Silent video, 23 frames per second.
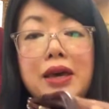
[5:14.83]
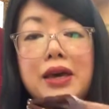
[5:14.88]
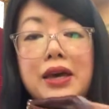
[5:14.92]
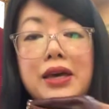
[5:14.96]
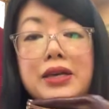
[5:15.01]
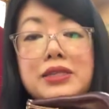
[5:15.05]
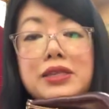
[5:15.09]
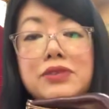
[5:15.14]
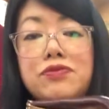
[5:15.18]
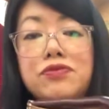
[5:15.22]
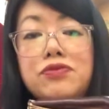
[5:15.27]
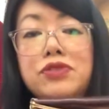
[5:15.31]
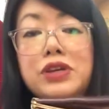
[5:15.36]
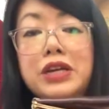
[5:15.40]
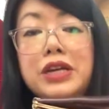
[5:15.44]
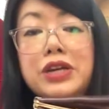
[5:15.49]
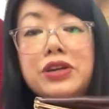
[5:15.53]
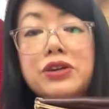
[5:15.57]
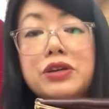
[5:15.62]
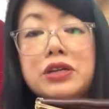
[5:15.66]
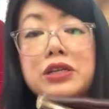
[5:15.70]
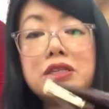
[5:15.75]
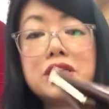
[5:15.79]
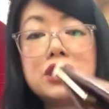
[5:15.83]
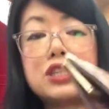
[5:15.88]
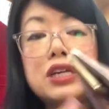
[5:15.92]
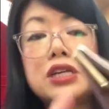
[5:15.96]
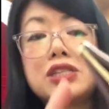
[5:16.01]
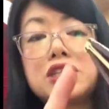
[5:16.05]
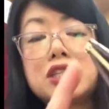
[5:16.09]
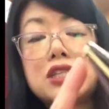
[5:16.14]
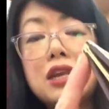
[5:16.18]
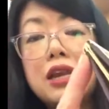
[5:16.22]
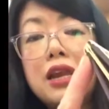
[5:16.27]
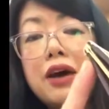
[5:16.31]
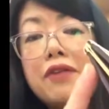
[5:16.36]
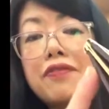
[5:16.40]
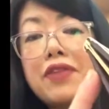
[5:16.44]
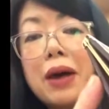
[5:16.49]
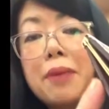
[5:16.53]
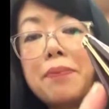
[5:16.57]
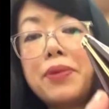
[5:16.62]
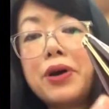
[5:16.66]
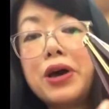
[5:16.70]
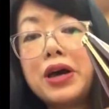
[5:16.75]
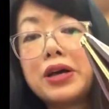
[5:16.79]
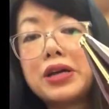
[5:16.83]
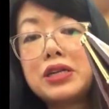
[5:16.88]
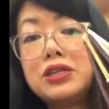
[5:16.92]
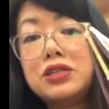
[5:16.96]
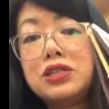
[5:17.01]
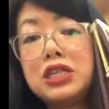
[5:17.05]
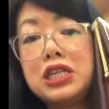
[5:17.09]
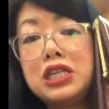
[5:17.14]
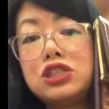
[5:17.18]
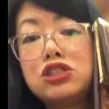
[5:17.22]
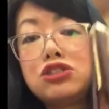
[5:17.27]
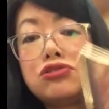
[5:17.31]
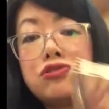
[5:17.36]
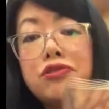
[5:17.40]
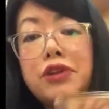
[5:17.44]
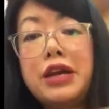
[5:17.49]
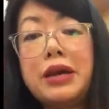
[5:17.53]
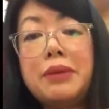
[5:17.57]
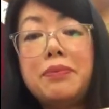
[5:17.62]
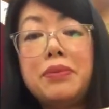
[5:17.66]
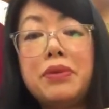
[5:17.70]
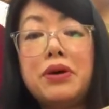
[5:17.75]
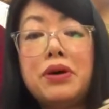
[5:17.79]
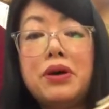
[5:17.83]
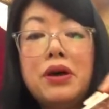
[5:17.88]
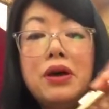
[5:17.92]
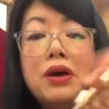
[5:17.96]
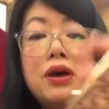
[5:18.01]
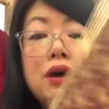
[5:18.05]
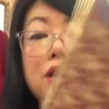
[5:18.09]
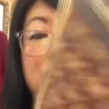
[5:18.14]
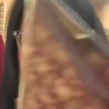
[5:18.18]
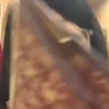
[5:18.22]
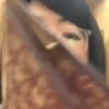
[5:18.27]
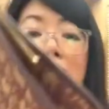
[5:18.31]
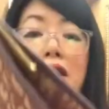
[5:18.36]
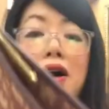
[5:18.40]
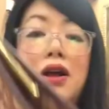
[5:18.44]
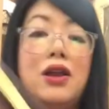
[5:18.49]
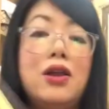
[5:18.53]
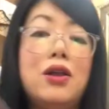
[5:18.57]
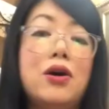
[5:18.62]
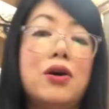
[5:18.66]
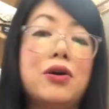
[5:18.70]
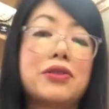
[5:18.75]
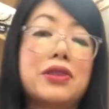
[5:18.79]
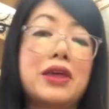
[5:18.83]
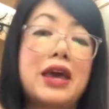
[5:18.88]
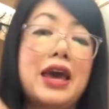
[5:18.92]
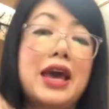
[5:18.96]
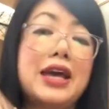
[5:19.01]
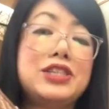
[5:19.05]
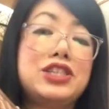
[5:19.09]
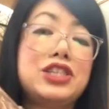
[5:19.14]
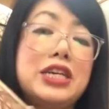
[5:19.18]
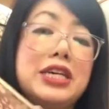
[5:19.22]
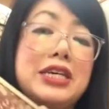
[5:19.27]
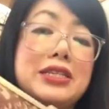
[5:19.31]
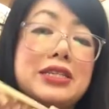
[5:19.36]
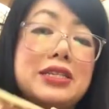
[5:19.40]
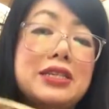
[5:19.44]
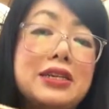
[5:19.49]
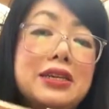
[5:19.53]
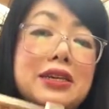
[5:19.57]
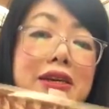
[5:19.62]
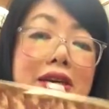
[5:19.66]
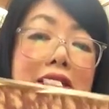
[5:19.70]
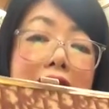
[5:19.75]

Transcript: It's in really good condition. I just love that burgundy trim along the edges.